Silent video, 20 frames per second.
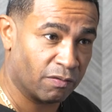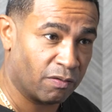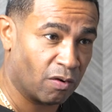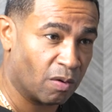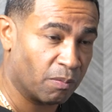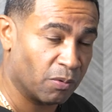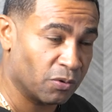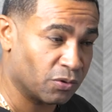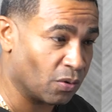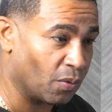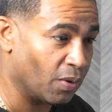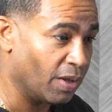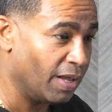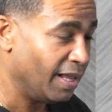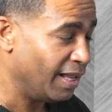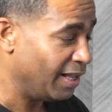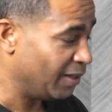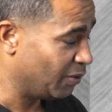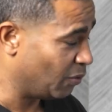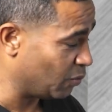hormones. So
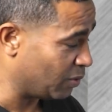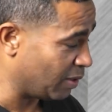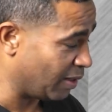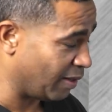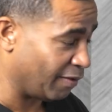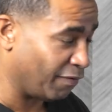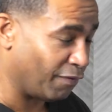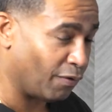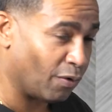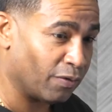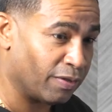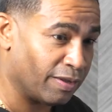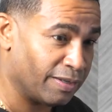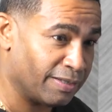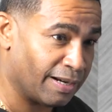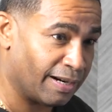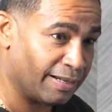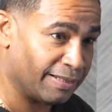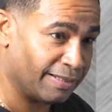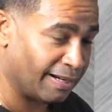those are the four things
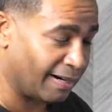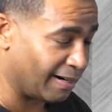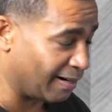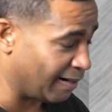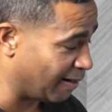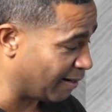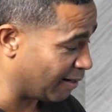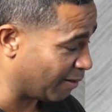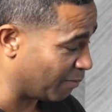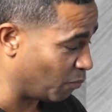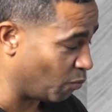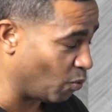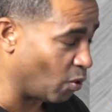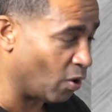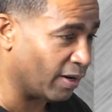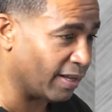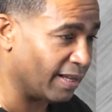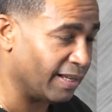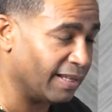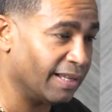that are
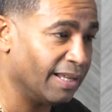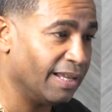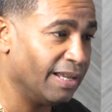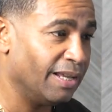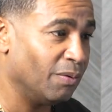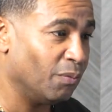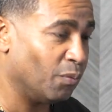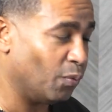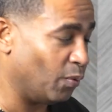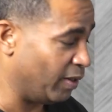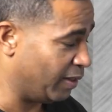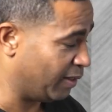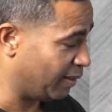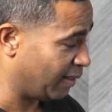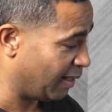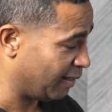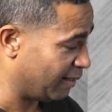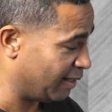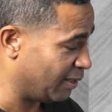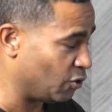working with
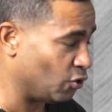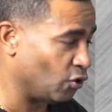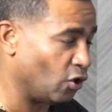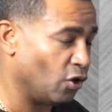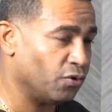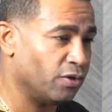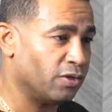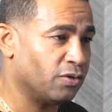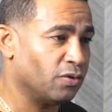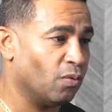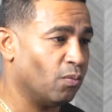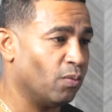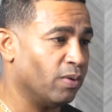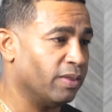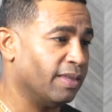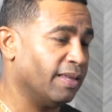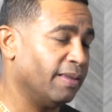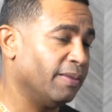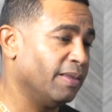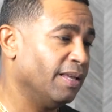this surgery. So with
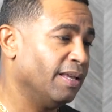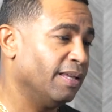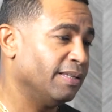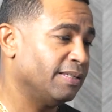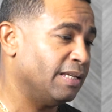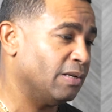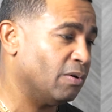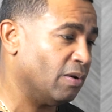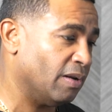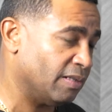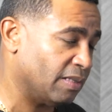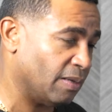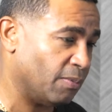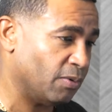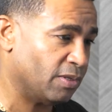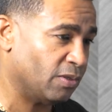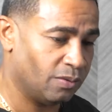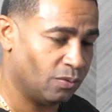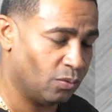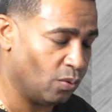the single
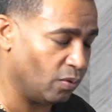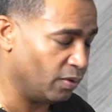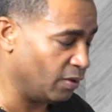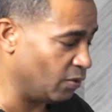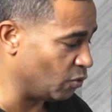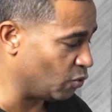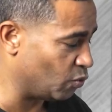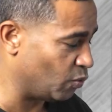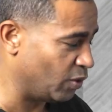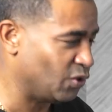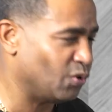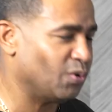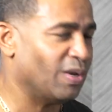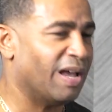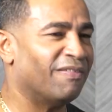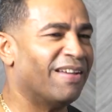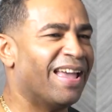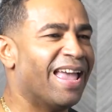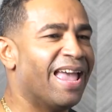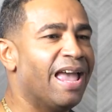anastomosis duodenal switch, you
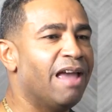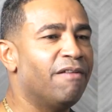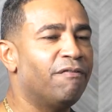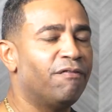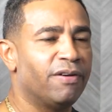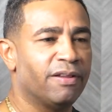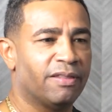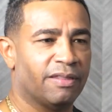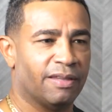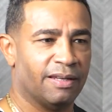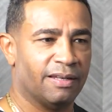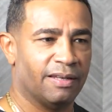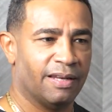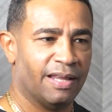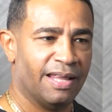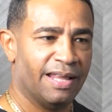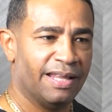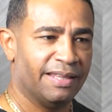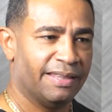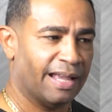have everything
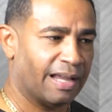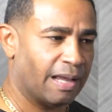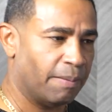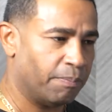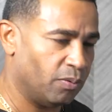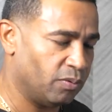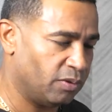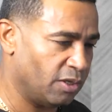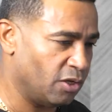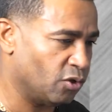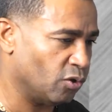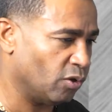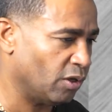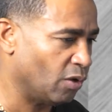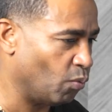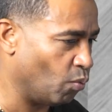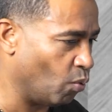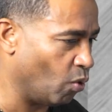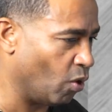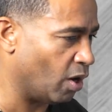that can potentially
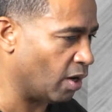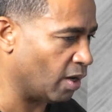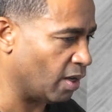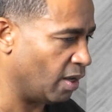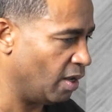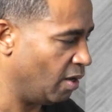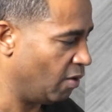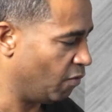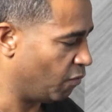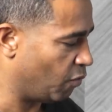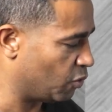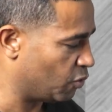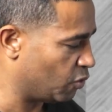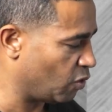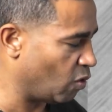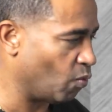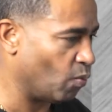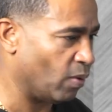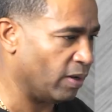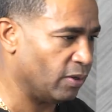work for
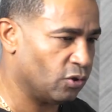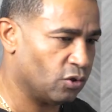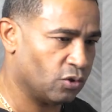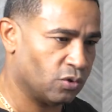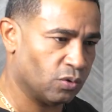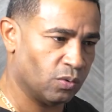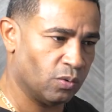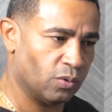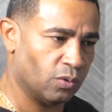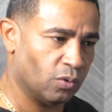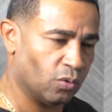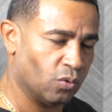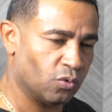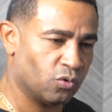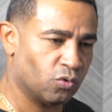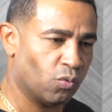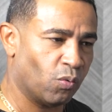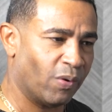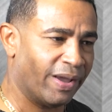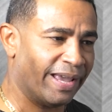someone to lose
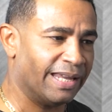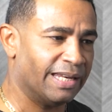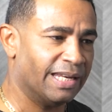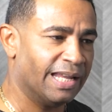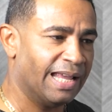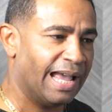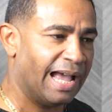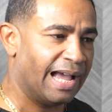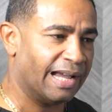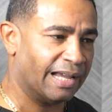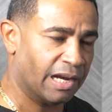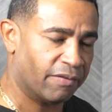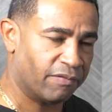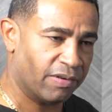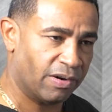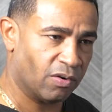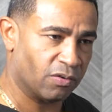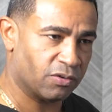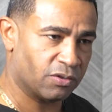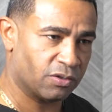weight and get rid
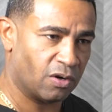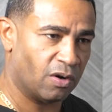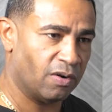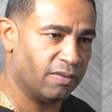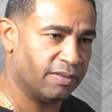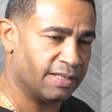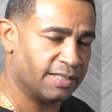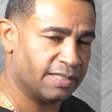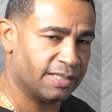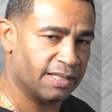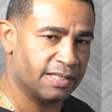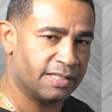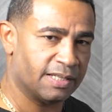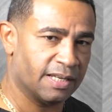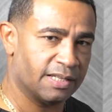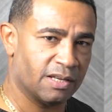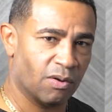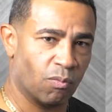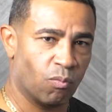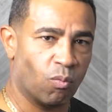of certain
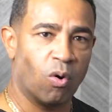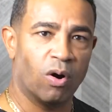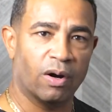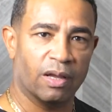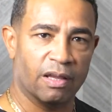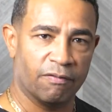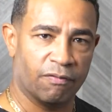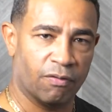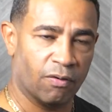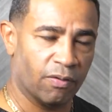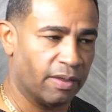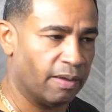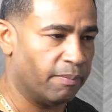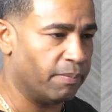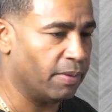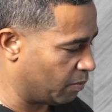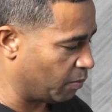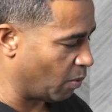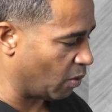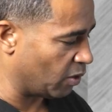diseases working for them.
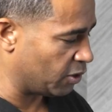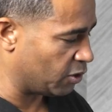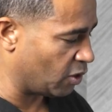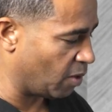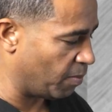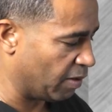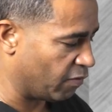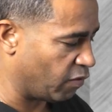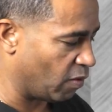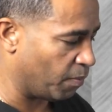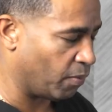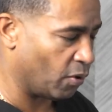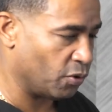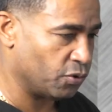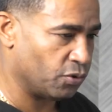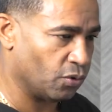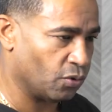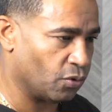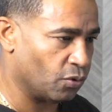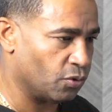Smaller stomach for
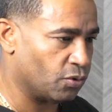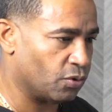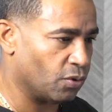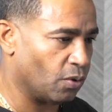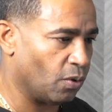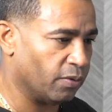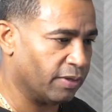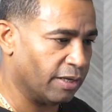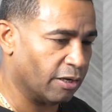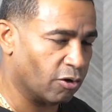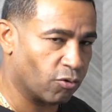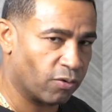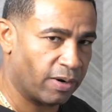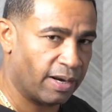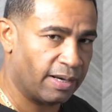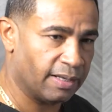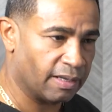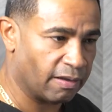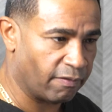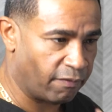portion control, the
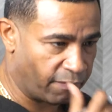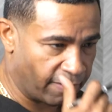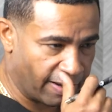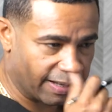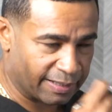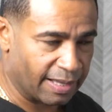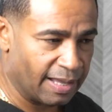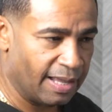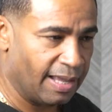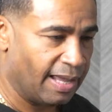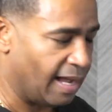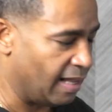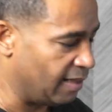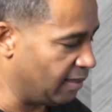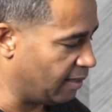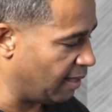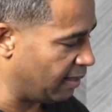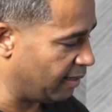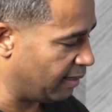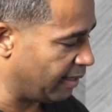ghrelin effect, and
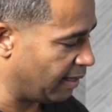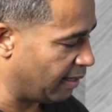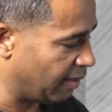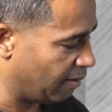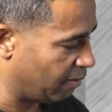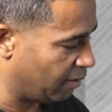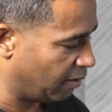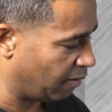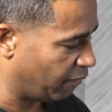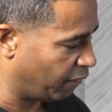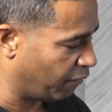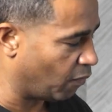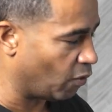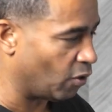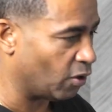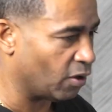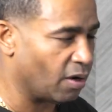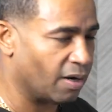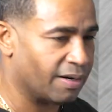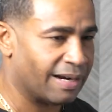then the
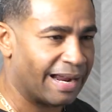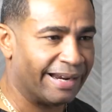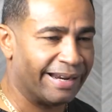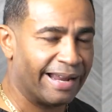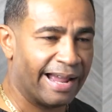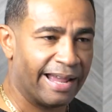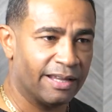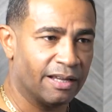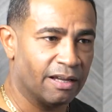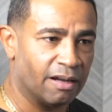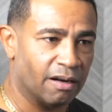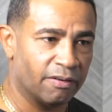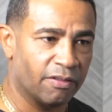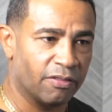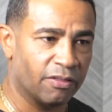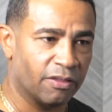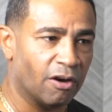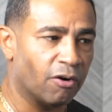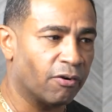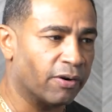foregut and hindgut
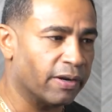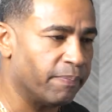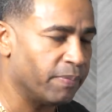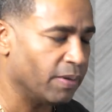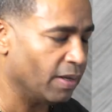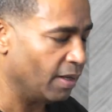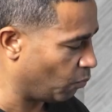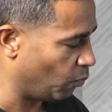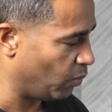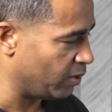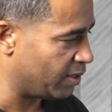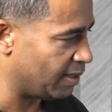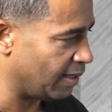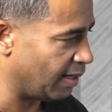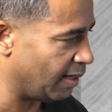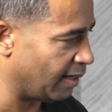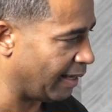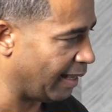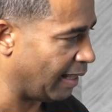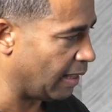theory, which
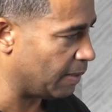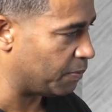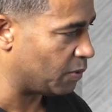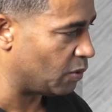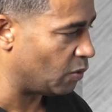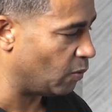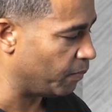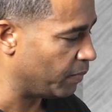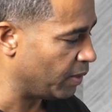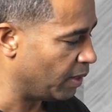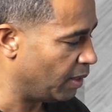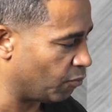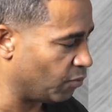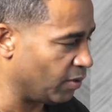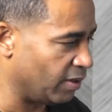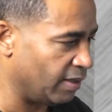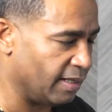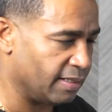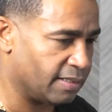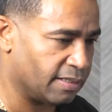helps you
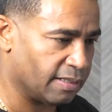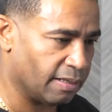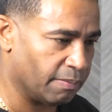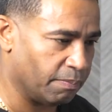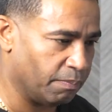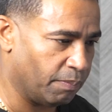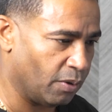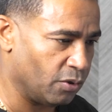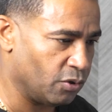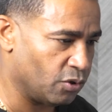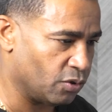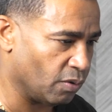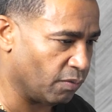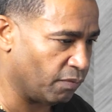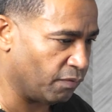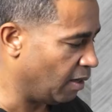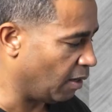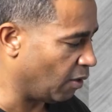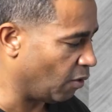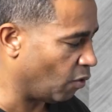release a bunch of
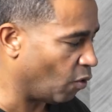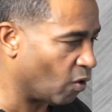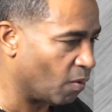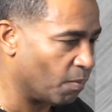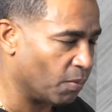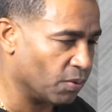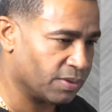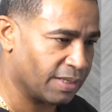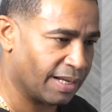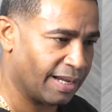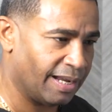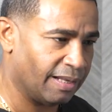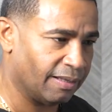hormones that